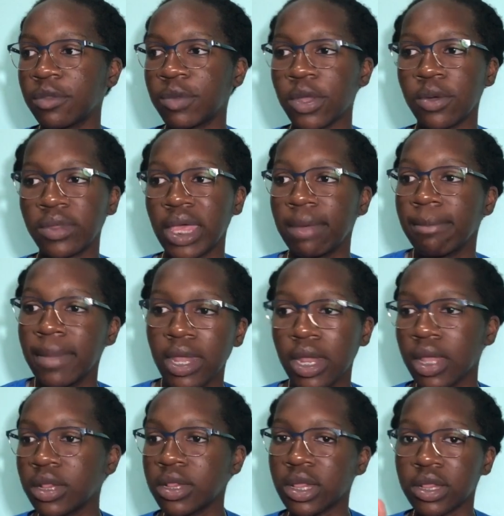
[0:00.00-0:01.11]
the video is 8
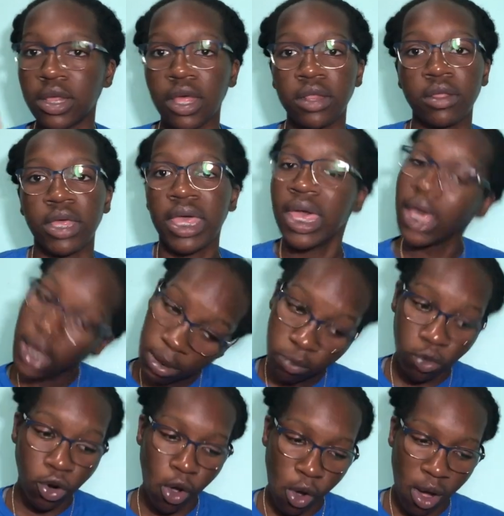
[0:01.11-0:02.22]
minutes. It's cut the
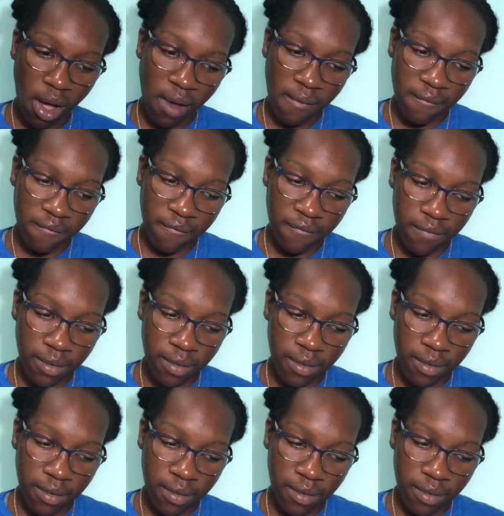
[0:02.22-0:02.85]
camera off.